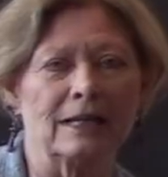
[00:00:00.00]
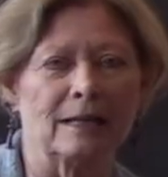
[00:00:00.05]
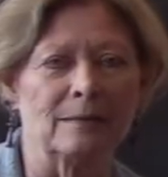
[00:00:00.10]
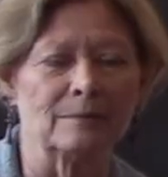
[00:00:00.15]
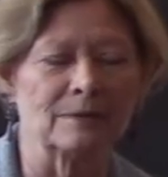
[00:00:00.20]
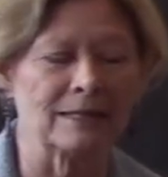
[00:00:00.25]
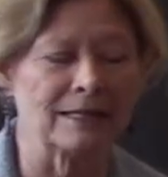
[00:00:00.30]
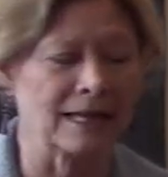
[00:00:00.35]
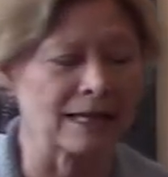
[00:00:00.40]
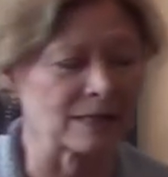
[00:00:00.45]

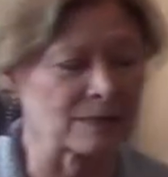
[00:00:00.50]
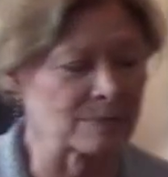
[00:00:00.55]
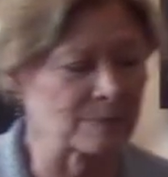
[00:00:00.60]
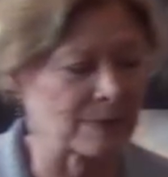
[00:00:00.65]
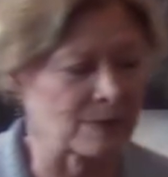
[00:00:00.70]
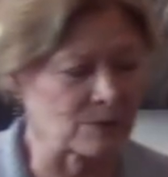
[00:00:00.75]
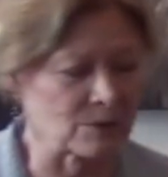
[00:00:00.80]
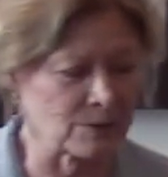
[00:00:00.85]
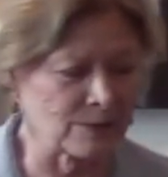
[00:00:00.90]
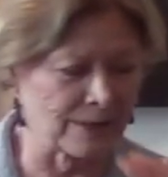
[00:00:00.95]
him to take his
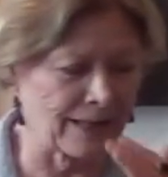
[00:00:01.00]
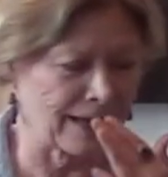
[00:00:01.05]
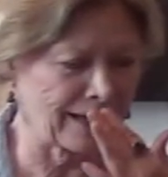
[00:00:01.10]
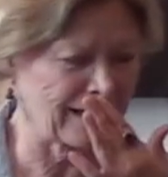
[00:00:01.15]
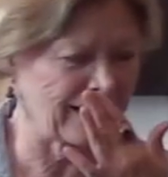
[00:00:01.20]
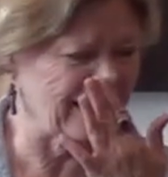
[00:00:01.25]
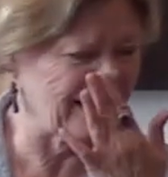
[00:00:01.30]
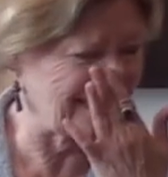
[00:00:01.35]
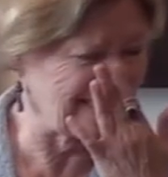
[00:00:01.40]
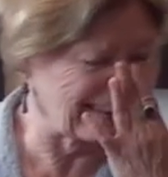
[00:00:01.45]
picture and that
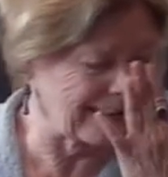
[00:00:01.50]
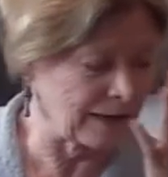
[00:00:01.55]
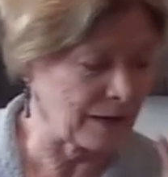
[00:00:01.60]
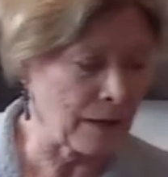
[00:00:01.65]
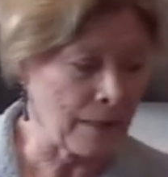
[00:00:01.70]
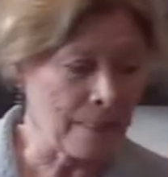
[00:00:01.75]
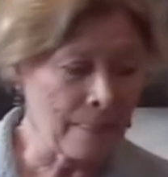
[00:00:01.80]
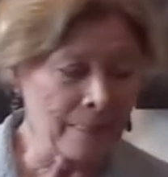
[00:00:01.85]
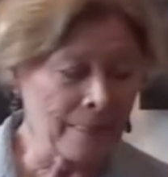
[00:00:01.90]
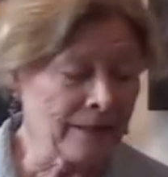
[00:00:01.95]
kind of thing,
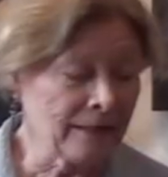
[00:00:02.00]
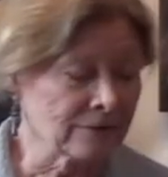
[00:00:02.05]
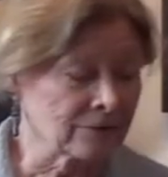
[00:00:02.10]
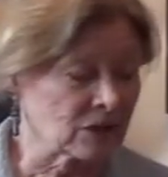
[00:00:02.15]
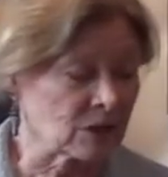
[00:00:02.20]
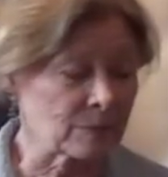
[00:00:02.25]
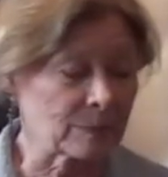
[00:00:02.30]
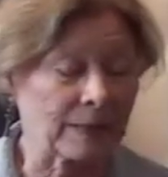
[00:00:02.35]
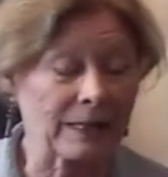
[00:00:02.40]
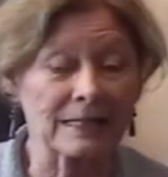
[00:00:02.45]

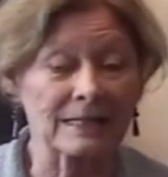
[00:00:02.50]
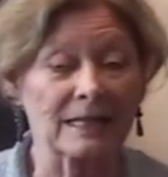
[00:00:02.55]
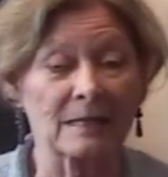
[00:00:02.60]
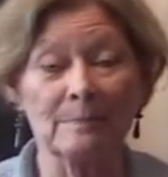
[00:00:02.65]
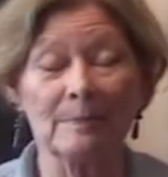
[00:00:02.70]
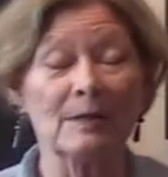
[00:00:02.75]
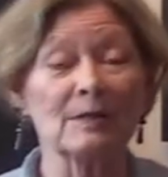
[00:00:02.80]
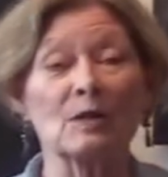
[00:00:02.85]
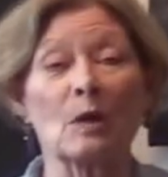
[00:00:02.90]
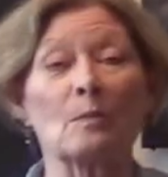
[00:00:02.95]
just because he'd
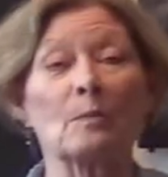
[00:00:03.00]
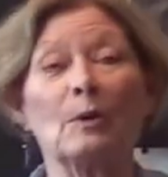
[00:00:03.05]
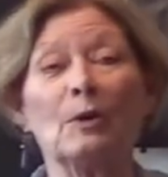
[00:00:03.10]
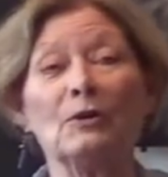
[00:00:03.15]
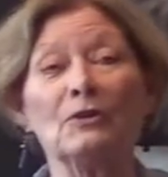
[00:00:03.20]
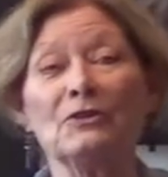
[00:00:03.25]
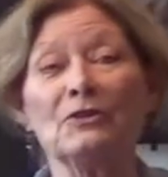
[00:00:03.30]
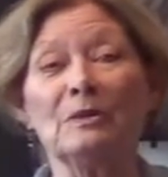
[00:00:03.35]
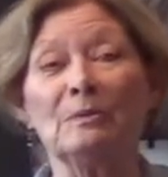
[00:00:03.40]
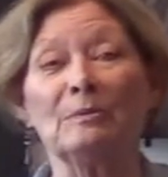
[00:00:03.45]
been so
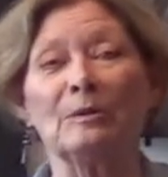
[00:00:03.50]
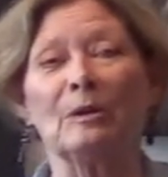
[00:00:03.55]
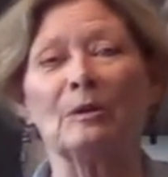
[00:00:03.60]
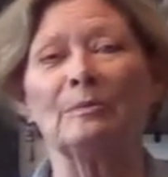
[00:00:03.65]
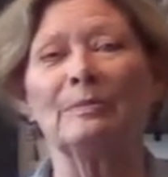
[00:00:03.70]
personable.